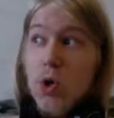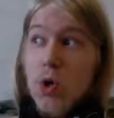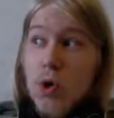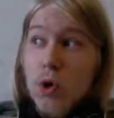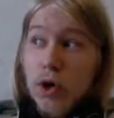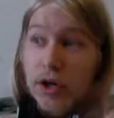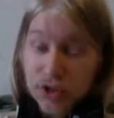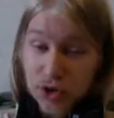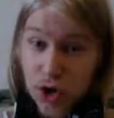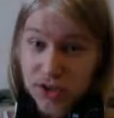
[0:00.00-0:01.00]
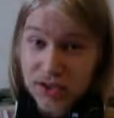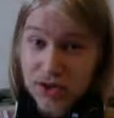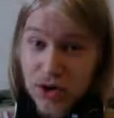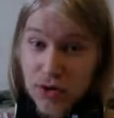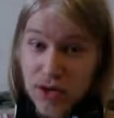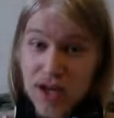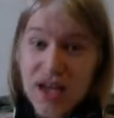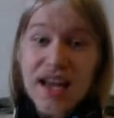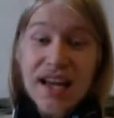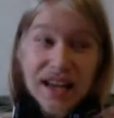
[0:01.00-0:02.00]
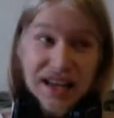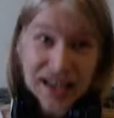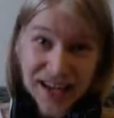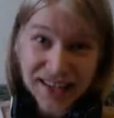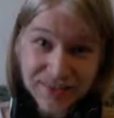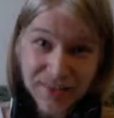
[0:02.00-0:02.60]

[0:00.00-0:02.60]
who got talked to in a negative